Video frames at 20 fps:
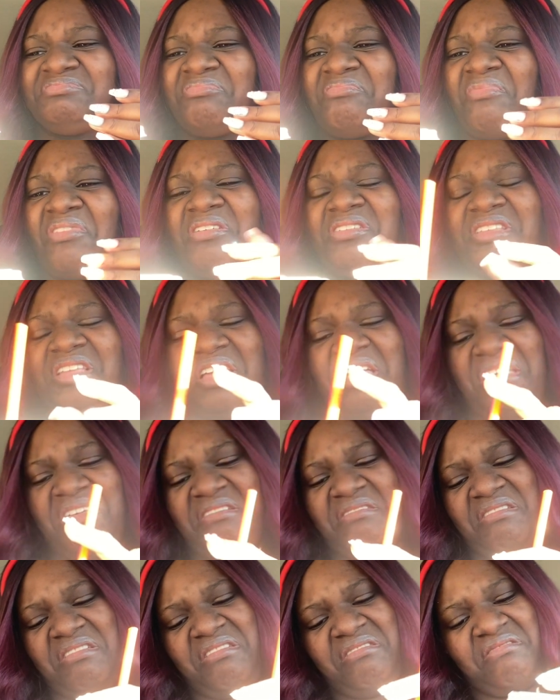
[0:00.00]
What the?
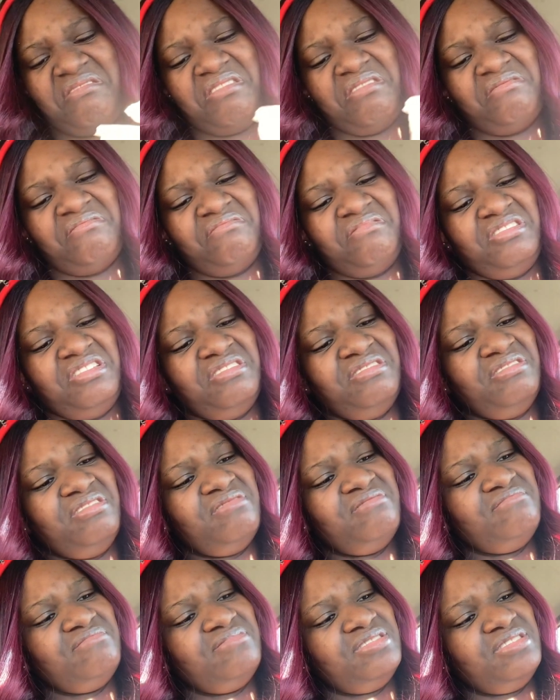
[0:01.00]
Uh, you
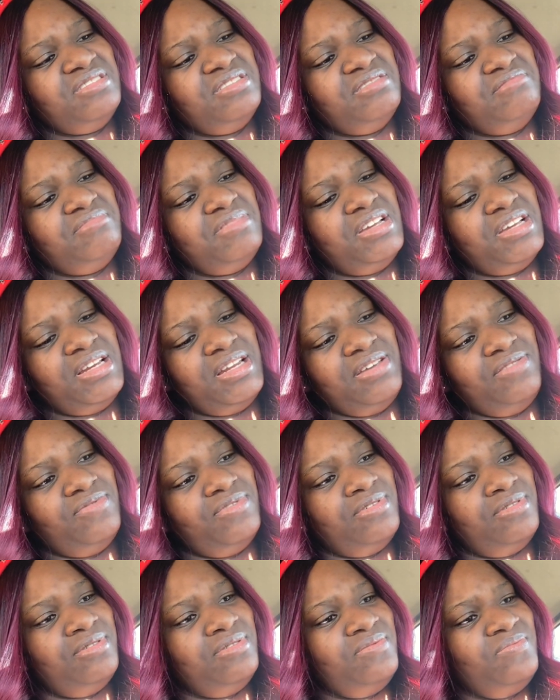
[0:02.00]
know what? I'm not
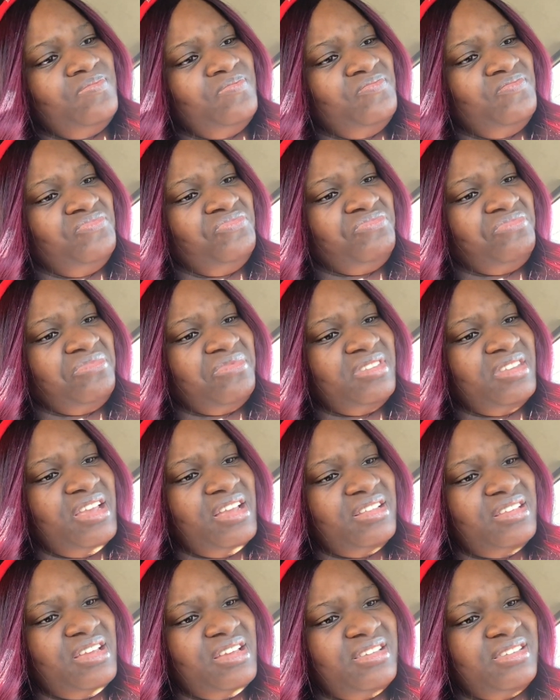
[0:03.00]
even.
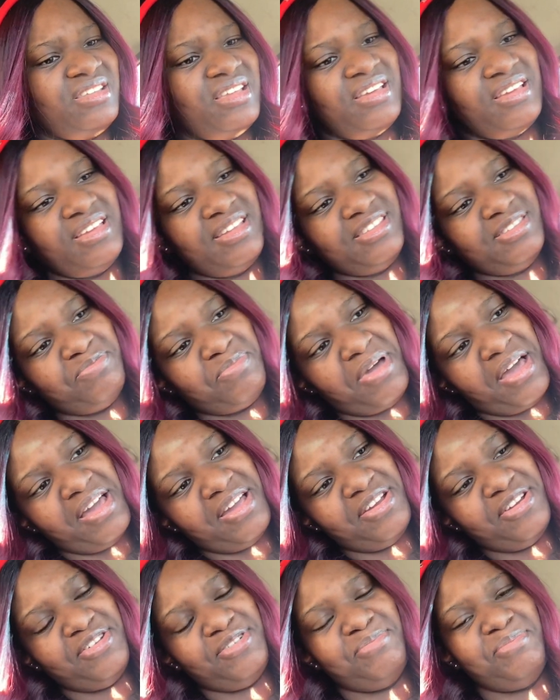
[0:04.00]
That tastes like
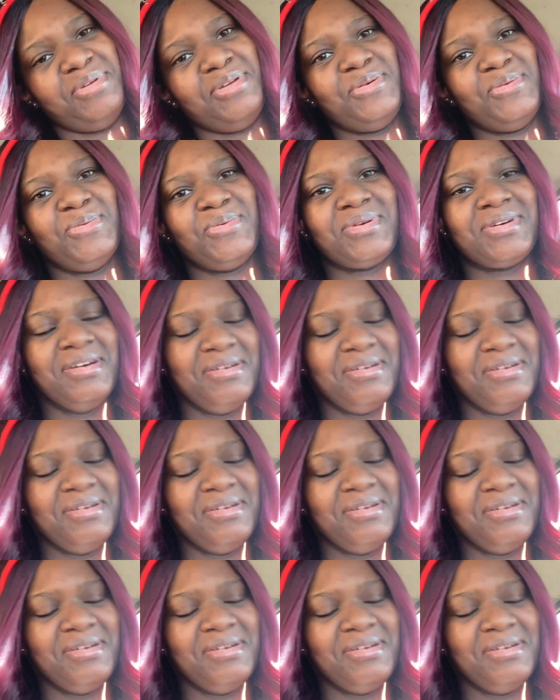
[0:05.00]
expired milk.